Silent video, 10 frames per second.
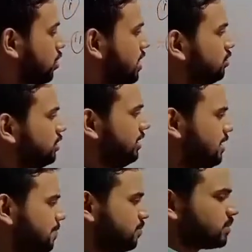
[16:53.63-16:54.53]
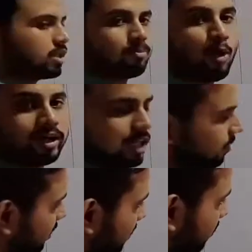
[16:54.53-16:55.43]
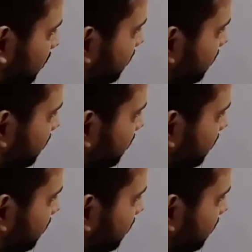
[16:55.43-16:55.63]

Going to the pointer variable,